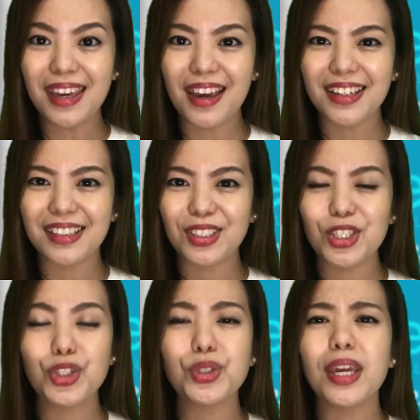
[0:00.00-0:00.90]
and
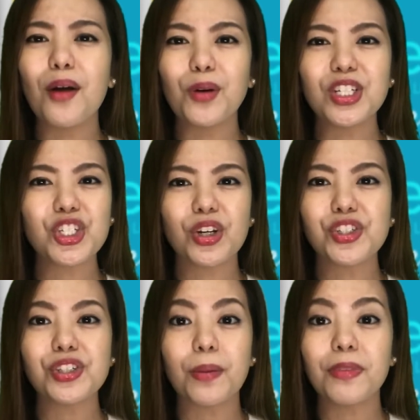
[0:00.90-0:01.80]
today I want to share
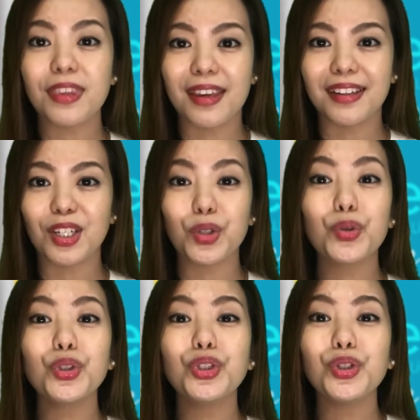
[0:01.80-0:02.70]
something, na
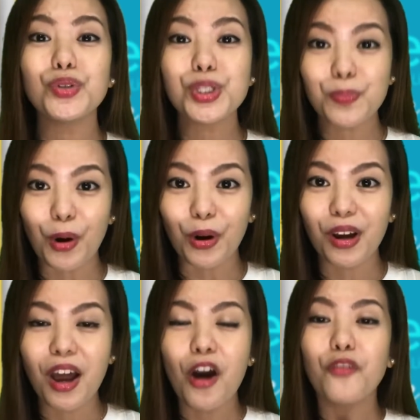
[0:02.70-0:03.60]
good news po,
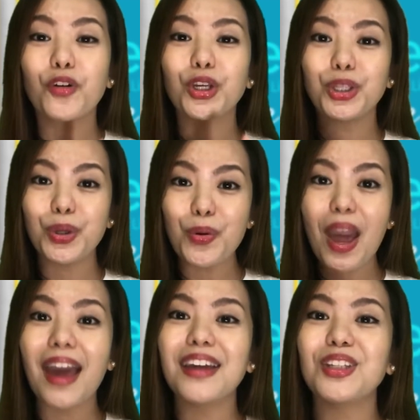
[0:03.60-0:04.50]
for you
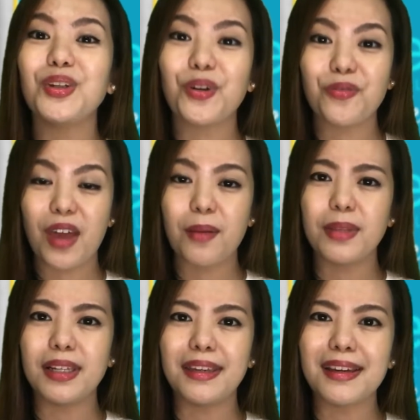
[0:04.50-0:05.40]
and your family.